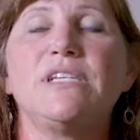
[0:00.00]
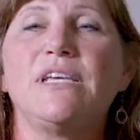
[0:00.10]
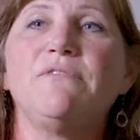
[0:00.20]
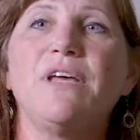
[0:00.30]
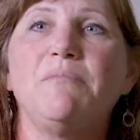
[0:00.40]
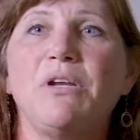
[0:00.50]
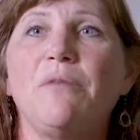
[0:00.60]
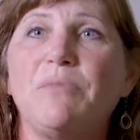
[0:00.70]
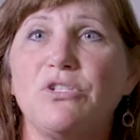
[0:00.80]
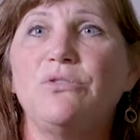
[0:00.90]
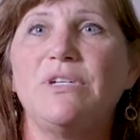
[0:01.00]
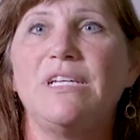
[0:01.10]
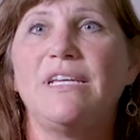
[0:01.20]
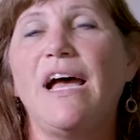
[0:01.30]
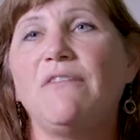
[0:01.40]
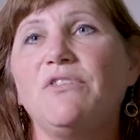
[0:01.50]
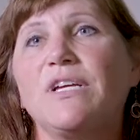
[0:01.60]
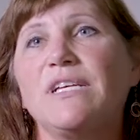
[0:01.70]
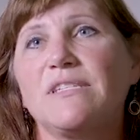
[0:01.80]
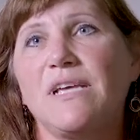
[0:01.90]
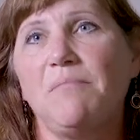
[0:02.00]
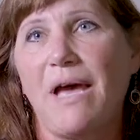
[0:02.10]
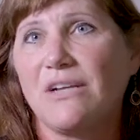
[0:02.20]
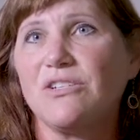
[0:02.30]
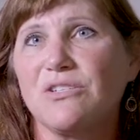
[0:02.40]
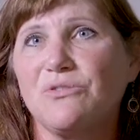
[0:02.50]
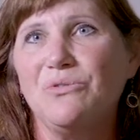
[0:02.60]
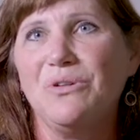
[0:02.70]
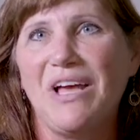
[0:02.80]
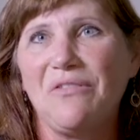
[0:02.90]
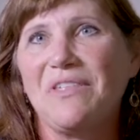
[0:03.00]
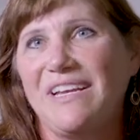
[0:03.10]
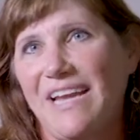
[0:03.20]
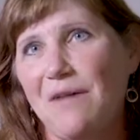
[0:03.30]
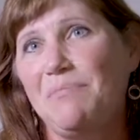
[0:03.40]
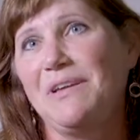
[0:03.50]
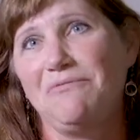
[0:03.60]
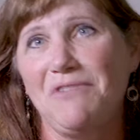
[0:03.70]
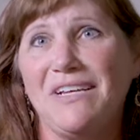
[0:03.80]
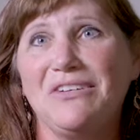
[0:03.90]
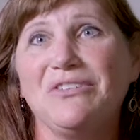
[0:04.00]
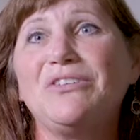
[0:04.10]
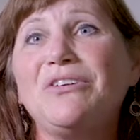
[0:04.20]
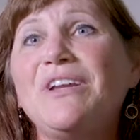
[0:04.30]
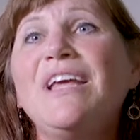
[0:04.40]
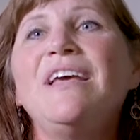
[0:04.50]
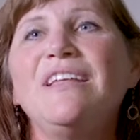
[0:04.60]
to give them an opportunity to have their kids come back to school healthy and happy and ready to learn,